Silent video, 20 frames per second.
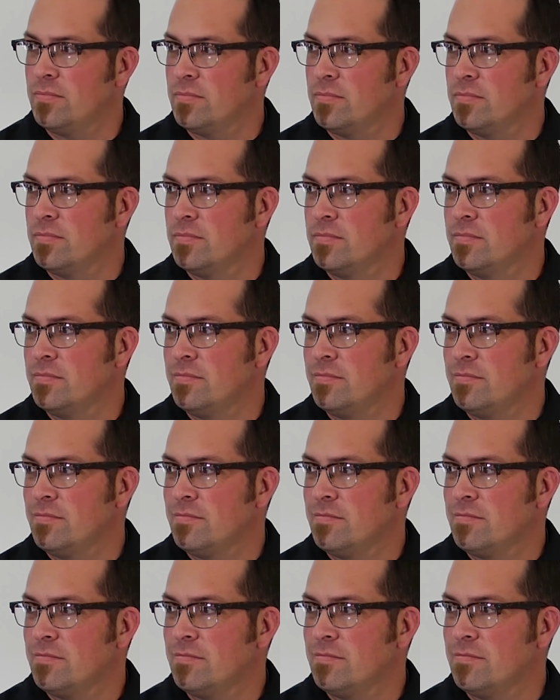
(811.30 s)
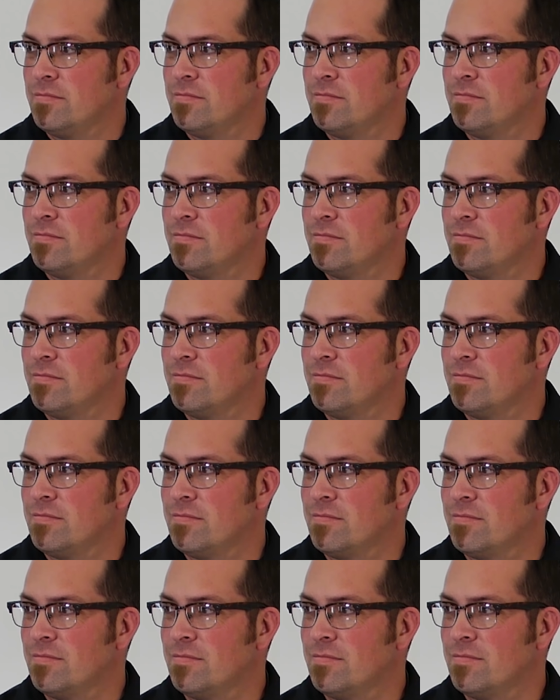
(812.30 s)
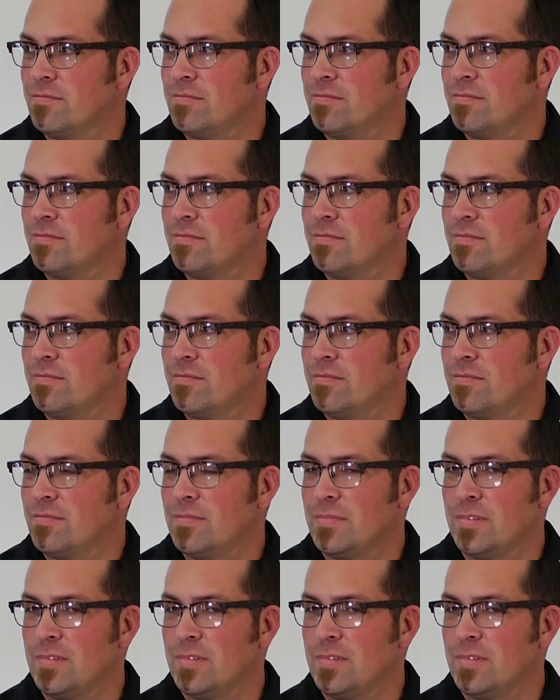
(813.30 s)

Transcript: (not speaking)